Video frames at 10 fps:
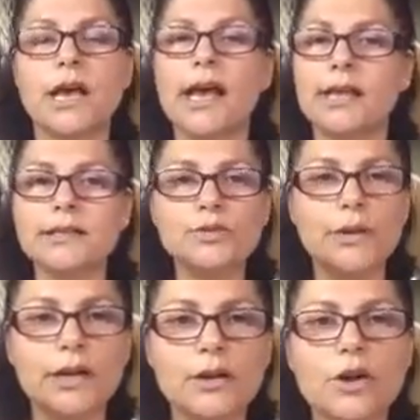And it
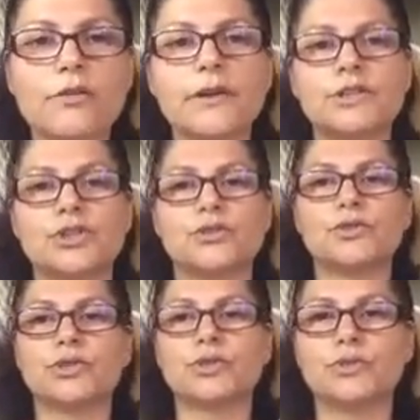will encourage you
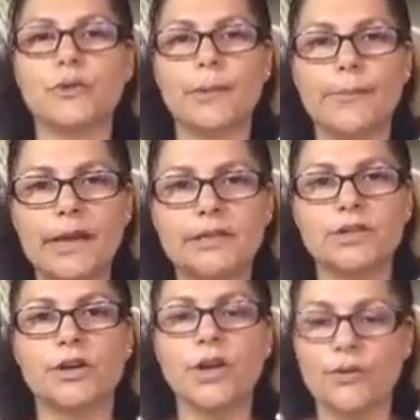to do
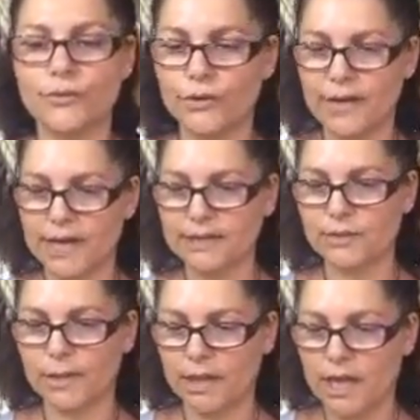better for the next
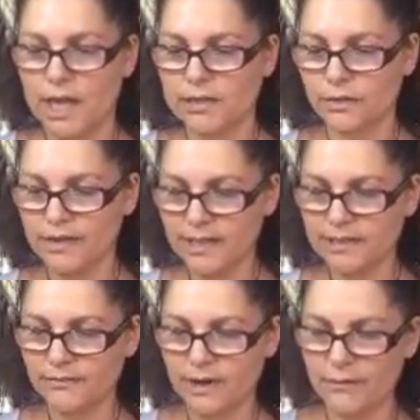week. So that
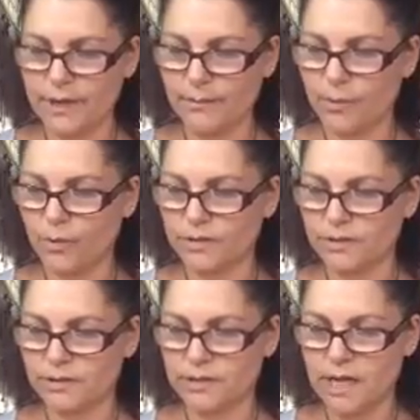is very
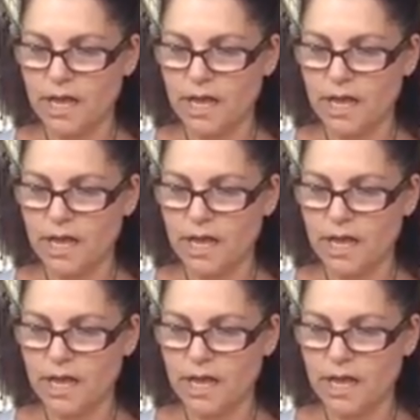important.